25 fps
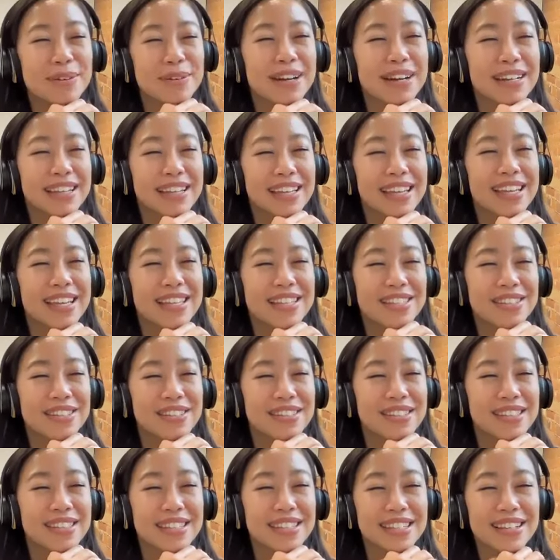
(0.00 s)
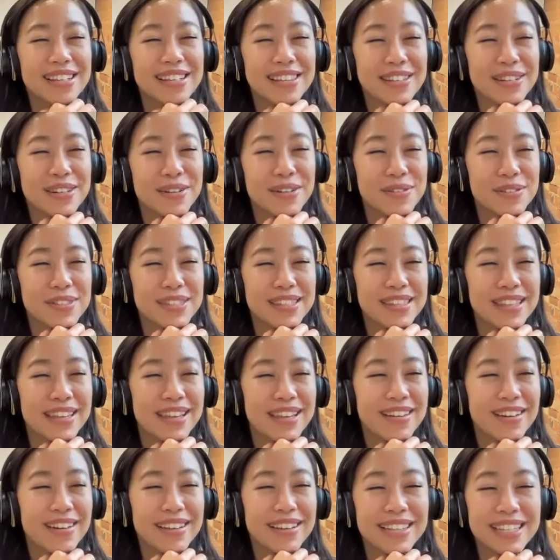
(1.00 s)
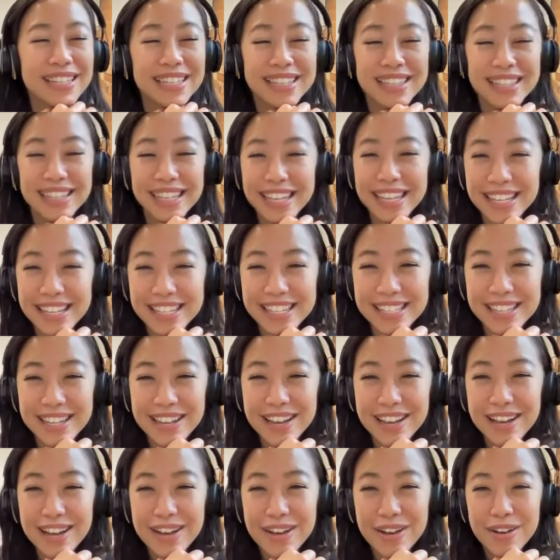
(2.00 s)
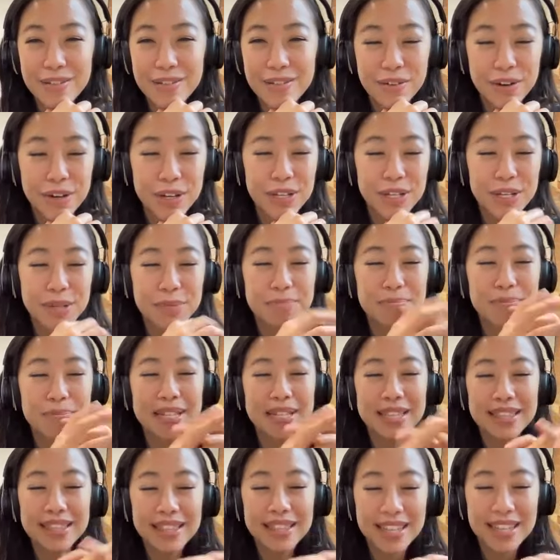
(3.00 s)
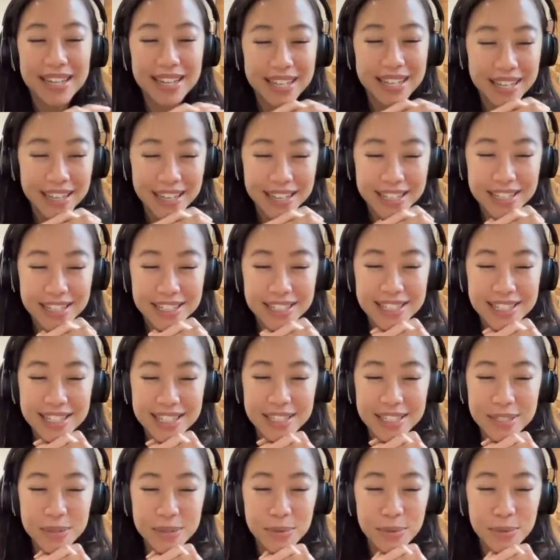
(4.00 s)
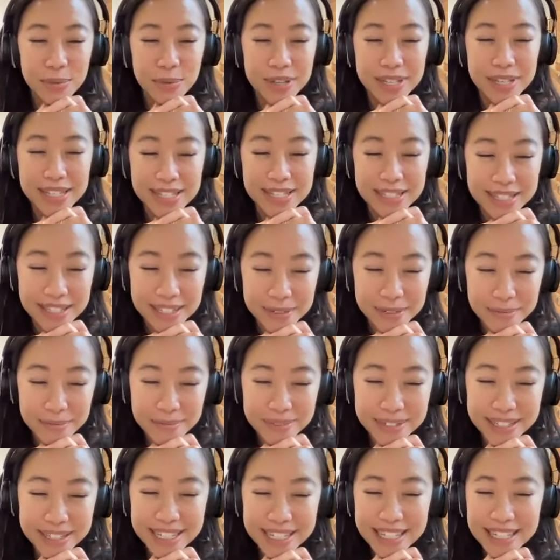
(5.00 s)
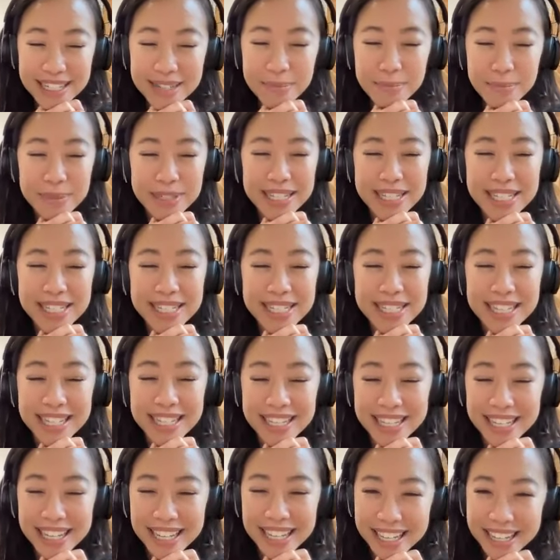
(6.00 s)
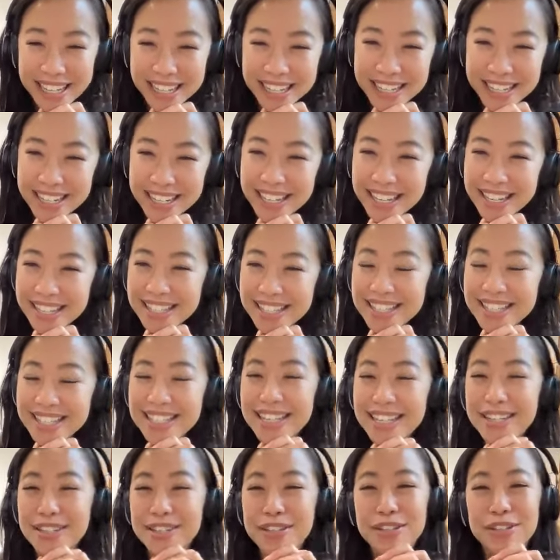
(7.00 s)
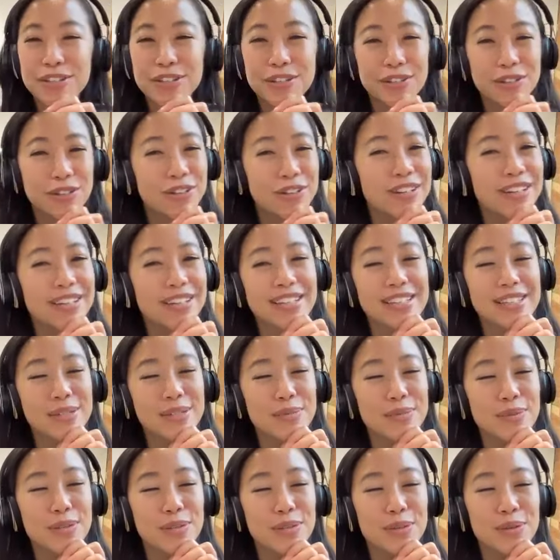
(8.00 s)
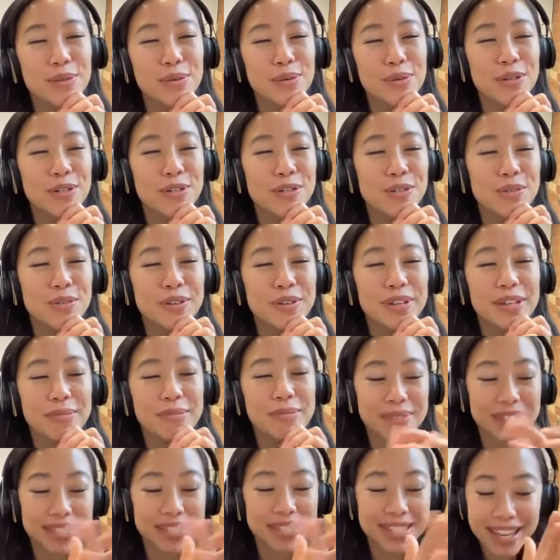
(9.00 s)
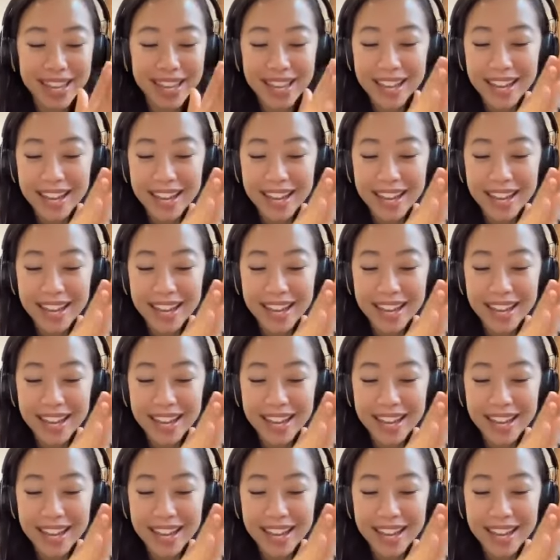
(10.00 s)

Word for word: podcast, you'll see all the notes there, all the links of where you can plug into this wisdom. Please lean in and stay curious with your dreams.